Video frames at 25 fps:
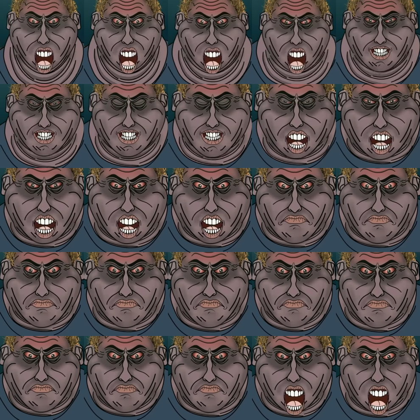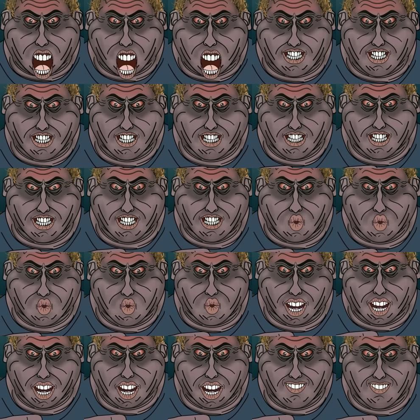Liar! My
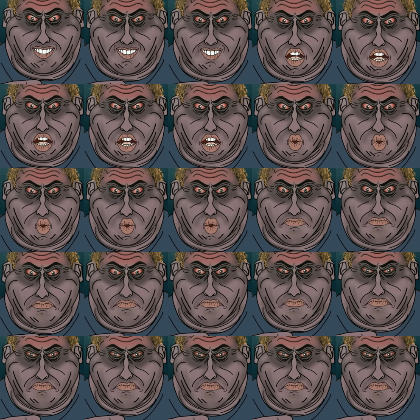family will be mad!